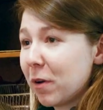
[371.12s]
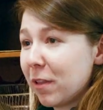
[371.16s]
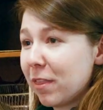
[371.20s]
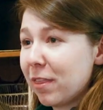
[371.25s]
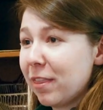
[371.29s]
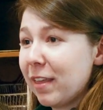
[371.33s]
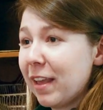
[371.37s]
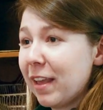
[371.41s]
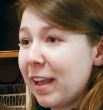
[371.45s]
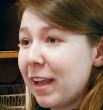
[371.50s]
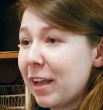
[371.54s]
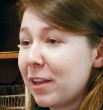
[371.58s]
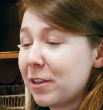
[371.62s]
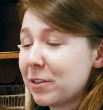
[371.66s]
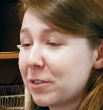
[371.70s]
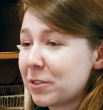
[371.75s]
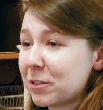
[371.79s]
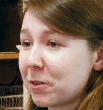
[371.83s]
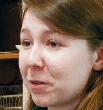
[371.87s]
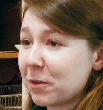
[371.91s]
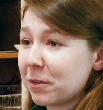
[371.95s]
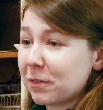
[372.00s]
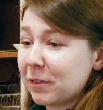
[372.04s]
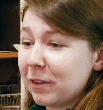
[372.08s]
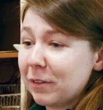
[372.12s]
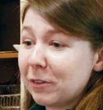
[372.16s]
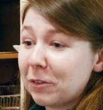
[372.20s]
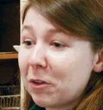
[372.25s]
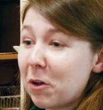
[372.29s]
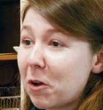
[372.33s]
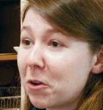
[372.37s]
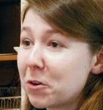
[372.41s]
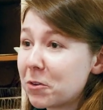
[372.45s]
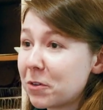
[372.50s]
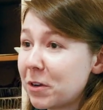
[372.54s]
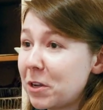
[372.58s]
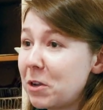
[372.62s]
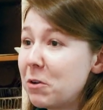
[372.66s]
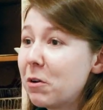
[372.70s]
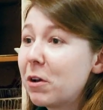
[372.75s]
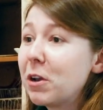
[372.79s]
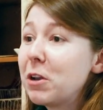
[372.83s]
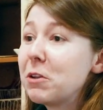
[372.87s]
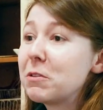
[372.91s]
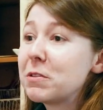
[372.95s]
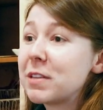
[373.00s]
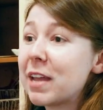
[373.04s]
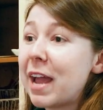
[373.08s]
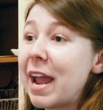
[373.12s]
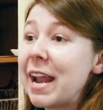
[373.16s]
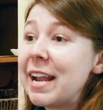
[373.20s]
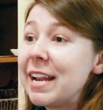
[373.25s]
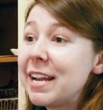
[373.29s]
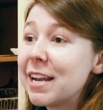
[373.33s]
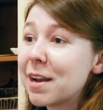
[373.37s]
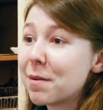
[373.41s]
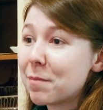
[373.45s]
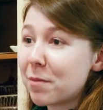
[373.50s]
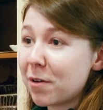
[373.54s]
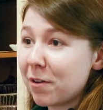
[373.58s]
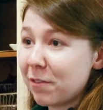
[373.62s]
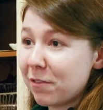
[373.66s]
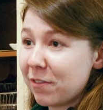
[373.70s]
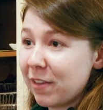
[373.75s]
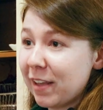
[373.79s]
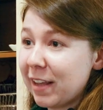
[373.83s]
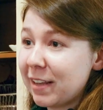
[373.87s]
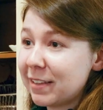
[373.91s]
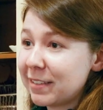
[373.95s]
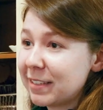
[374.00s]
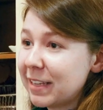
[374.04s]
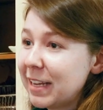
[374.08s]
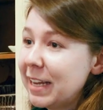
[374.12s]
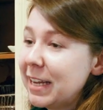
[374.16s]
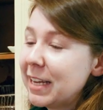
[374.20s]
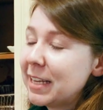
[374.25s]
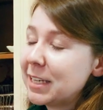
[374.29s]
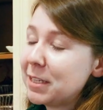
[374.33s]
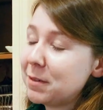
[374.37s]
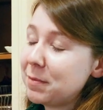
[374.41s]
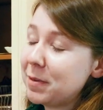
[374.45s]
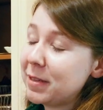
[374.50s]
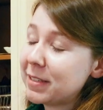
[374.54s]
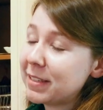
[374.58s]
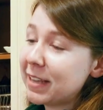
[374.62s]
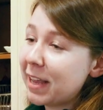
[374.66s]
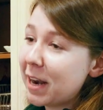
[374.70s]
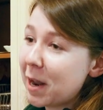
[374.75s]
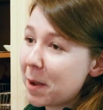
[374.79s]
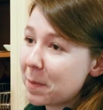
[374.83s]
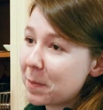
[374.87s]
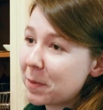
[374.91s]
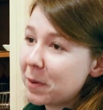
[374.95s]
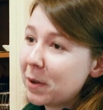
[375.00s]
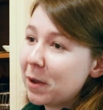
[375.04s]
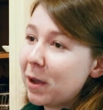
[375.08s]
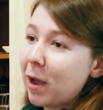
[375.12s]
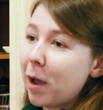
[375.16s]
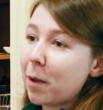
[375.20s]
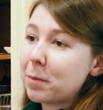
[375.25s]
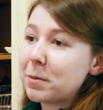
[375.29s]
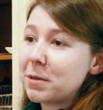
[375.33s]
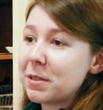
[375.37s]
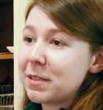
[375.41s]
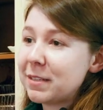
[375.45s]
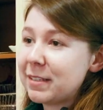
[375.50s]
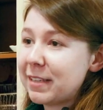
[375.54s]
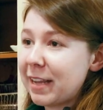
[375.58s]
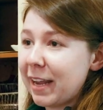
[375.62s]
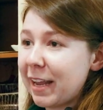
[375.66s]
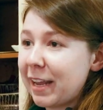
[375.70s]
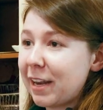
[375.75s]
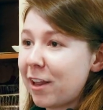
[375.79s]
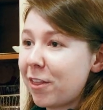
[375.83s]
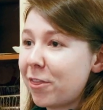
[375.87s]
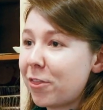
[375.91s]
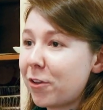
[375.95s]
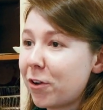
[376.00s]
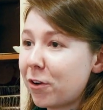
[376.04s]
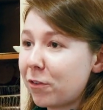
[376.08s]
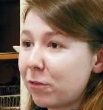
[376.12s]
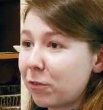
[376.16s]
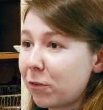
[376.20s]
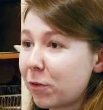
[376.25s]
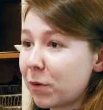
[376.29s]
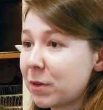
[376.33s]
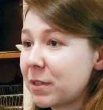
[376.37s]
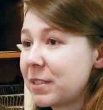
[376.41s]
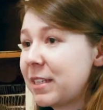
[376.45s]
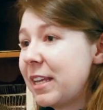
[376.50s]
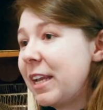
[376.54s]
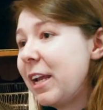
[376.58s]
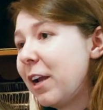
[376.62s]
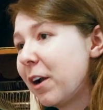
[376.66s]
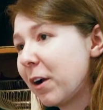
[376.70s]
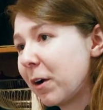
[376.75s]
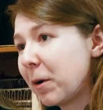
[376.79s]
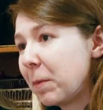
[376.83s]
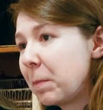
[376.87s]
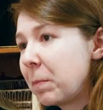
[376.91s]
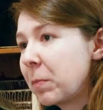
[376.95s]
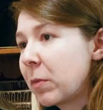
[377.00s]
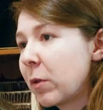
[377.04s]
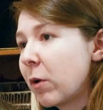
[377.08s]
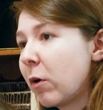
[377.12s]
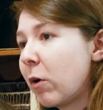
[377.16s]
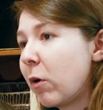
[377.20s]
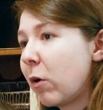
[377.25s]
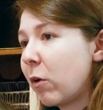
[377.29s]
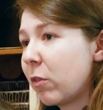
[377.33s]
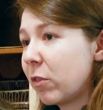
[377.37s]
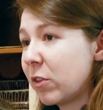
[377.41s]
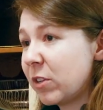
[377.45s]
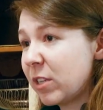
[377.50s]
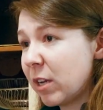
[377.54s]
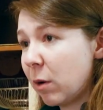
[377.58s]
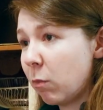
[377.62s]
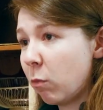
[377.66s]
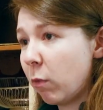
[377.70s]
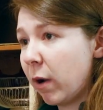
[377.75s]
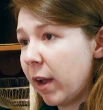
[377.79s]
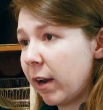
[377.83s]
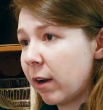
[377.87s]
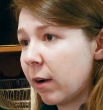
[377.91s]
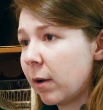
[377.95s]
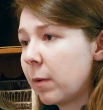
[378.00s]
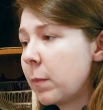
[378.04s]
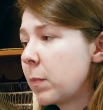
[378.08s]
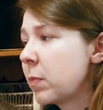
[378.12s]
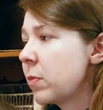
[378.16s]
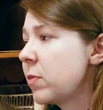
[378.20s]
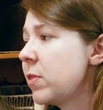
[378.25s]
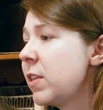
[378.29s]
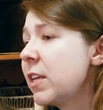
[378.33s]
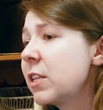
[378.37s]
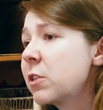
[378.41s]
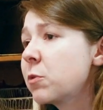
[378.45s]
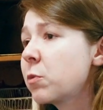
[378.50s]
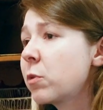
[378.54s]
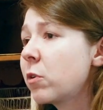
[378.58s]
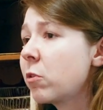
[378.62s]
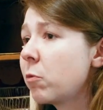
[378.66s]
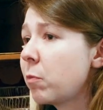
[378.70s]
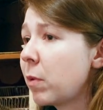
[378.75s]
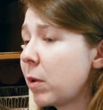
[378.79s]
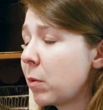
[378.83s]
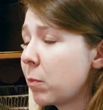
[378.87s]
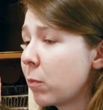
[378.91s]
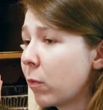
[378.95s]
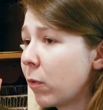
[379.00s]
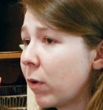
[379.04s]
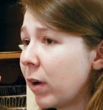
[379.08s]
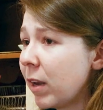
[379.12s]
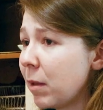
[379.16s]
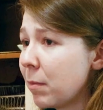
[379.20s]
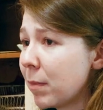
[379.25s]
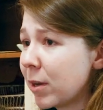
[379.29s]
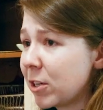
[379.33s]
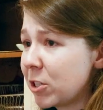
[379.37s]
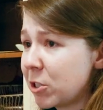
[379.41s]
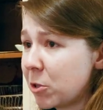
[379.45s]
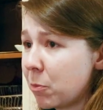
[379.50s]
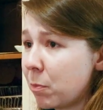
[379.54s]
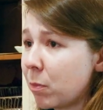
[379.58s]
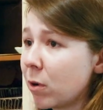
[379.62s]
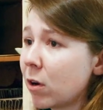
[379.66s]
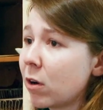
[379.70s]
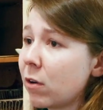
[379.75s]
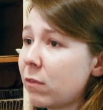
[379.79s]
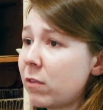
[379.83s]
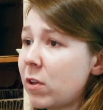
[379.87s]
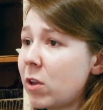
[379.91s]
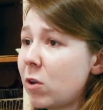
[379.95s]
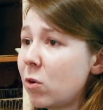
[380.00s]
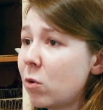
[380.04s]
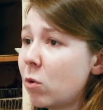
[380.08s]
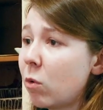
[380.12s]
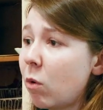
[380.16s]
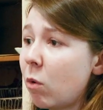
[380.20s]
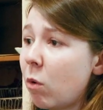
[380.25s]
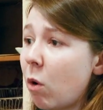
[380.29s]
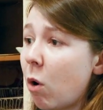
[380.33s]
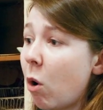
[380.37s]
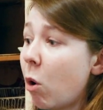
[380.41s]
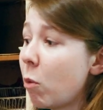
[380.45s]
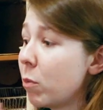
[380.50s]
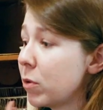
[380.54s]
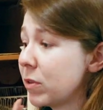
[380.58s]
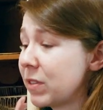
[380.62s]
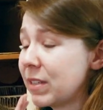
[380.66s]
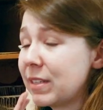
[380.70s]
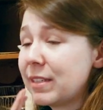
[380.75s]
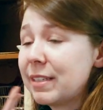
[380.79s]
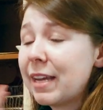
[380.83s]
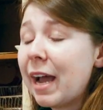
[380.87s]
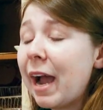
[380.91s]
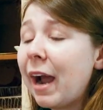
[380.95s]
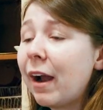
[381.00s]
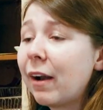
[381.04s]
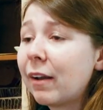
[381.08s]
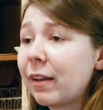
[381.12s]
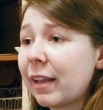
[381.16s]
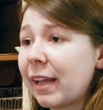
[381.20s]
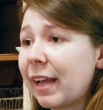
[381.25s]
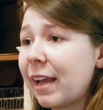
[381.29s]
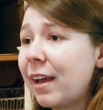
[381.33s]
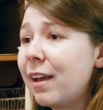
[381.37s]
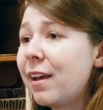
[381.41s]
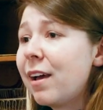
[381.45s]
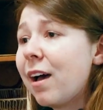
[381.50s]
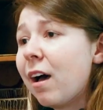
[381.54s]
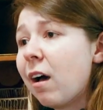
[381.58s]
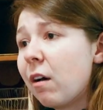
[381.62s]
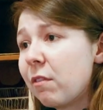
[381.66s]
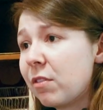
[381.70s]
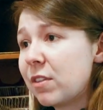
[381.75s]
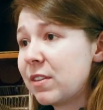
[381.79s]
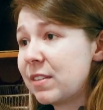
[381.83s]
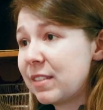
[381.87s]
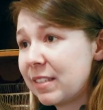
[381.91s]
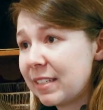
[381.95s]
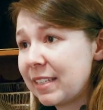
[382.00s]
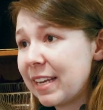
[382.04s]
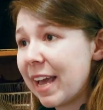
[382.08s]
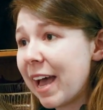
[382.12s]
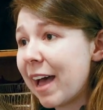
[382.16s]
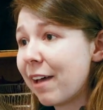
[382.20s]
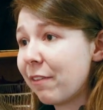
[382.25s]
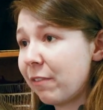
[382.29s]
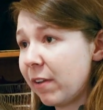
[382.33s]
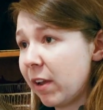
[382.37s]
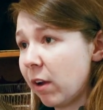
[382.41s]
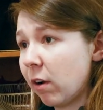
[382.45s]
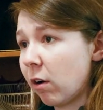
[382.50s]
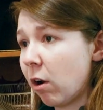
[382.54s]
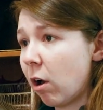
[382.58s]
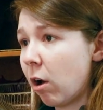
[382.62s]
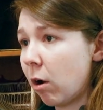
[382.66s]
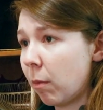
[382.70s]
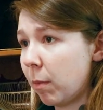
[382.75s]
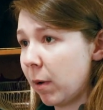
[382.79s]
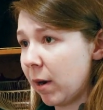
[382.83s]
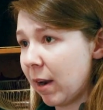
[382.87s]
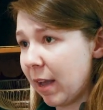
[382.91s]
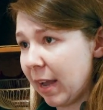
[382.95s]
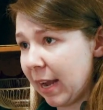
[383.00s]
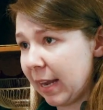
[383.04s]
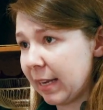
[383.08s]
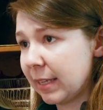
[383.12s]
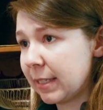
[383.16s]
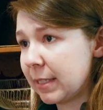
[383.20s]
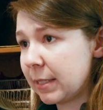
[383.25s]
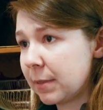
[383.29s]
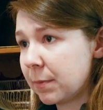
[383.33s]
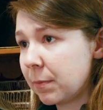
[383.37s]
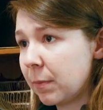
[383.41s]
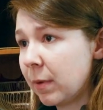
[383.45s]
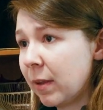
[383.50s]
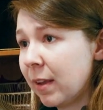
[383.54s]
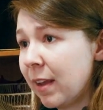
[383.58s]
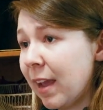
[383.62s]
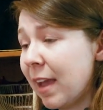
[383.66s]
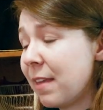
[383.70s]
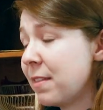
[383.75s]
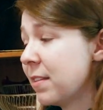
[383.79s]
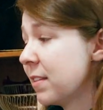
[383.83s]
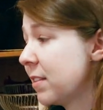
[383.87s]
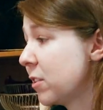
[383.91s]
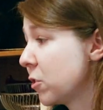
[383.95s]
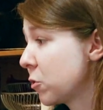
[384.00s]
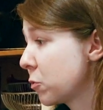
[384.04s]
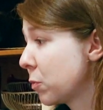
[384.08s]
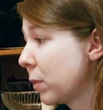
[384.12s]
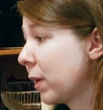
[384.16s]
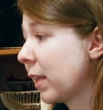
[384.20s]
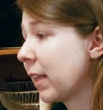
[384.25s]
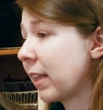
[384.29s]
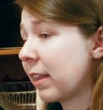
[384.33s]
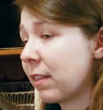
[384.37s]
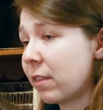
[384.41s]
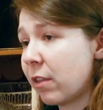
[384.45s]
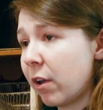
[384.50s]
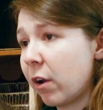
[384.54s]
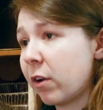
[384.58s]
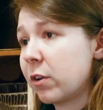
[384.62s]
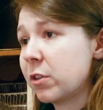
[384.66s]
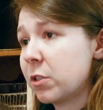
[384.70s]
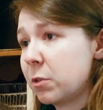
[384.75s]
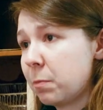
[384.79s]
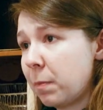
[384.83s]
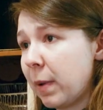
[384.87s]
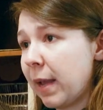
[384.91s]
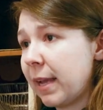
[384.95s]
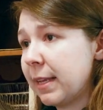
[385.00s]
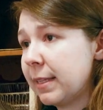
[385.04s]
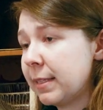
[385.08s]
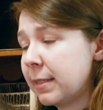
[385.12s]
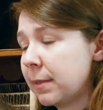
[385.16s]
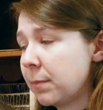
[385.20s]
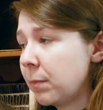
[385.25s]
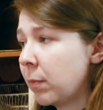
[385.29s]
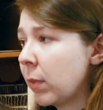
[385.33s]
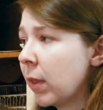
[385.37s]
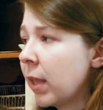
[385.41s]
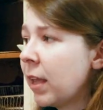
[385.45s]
or things or laundry. You could use any number of things to be sent up to the second and third floors here on the dumbwaiter. This would have been pretty much the purview almost entirely of the staff here at Auburn Heights, and this is really their space.